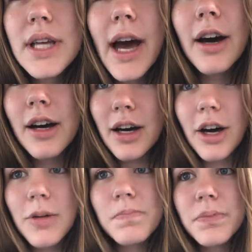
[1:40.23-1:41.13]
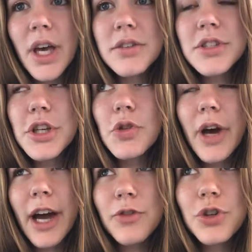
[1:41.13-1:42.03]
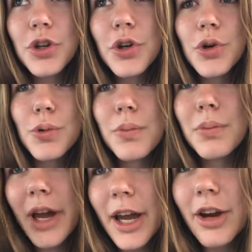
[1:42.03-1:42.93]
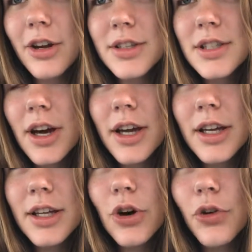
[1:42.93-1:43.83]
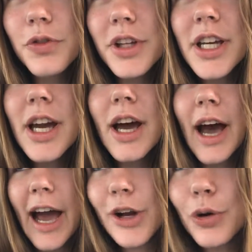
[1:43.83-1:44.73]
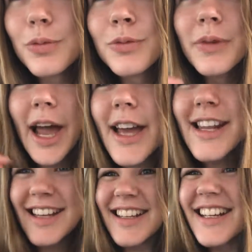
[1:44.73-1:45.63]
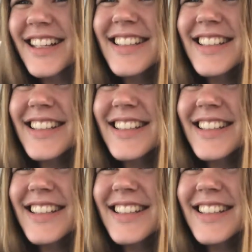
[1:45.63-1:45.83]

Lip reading: yeah, I'll see you after my hair is cut, and hopefully I don't hate it.